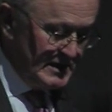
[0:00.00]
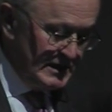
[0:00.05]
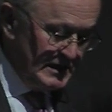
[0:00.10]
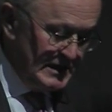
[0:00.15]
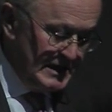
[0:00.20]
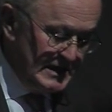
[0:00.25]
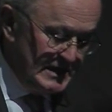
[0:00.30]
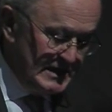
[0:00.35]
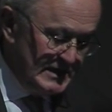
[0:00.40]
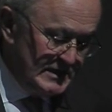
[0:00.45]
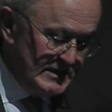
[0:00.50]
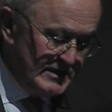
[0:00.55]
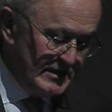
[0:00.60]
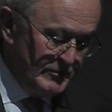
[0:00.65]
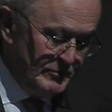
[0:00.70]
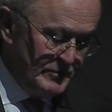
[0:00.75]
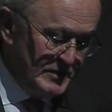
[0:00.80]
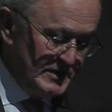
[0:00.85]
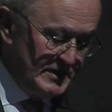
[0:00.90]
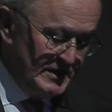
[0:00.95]
leading
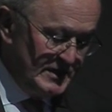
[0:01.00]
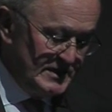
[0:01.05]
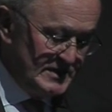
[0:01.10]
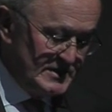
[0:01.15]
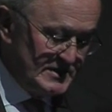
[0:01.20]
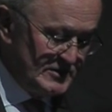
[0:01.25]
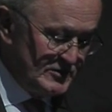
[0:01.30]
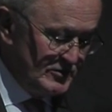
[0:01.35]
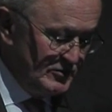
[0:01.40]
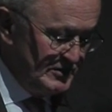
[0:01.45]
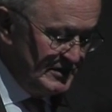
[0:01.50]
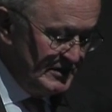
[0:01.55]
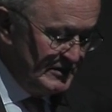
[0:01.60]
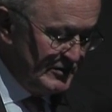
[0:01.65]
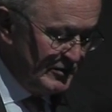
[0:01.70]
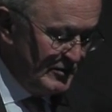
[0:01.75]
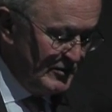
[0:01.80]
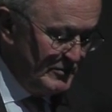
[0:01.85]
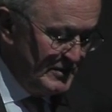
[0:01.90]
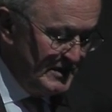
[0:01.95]
companies to
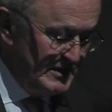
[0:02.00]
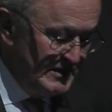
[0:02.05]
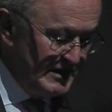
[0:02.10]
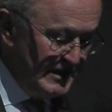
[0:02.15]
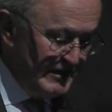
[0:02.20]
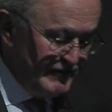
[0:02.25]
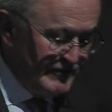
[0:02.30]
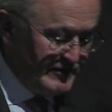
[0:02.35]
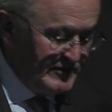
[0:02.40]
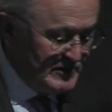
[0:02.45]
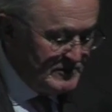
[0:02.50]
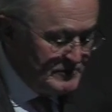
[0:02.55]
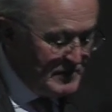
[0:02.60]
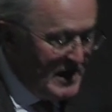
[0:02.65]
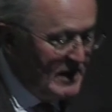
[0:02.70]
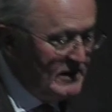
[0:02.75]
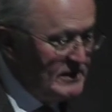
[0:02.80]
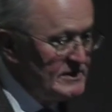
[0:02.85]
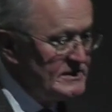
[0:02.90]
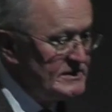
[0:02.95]
determine if their
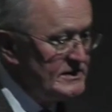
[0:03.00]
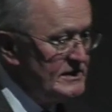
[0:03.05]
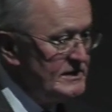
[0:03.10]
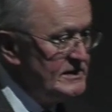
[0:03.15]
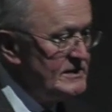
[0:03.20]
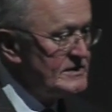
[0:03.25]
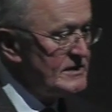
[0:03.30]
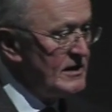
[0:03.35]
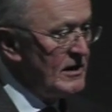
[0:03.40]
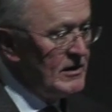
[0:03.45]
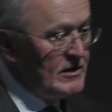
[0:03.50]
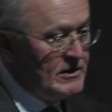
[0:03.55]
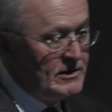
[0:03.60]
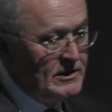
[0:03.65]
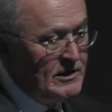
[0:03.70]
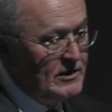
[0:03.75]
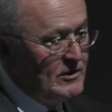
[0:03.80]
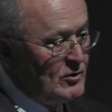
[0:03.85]
policies are,